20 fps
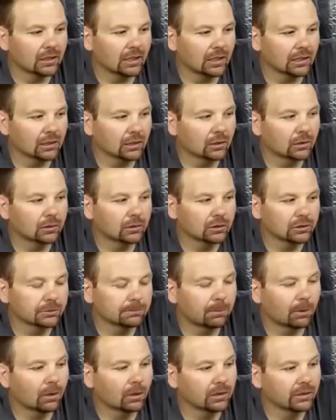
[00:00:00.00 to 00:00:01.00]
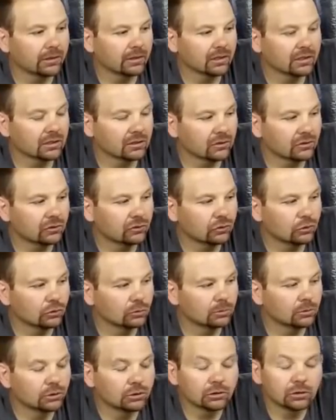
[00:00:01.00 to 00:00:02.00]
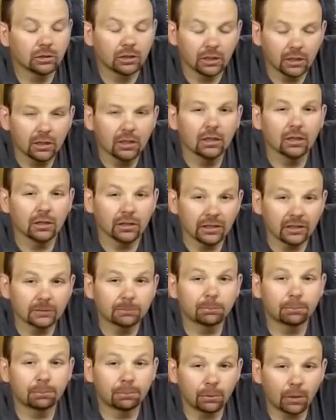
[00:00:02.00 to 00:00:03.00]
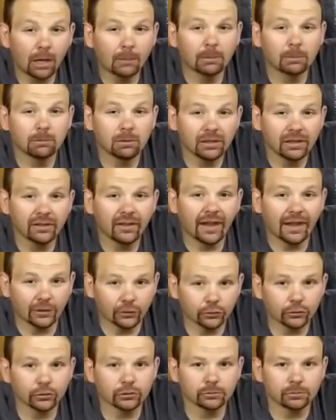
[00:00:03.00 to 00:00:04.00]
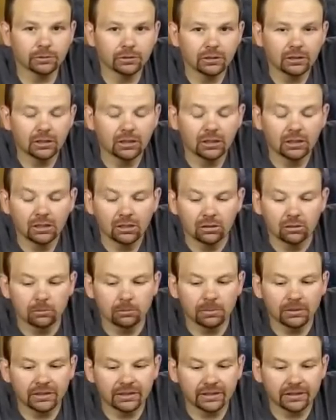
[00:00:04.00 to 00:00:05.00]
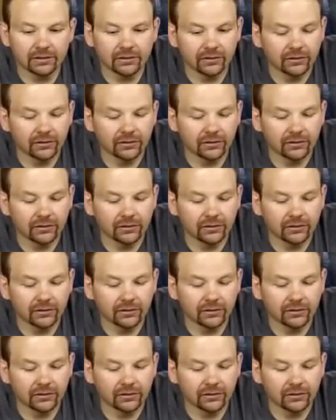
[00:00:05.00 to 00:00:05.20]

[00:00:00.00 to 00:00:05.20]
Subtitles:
large part of the consumer is probably that group, but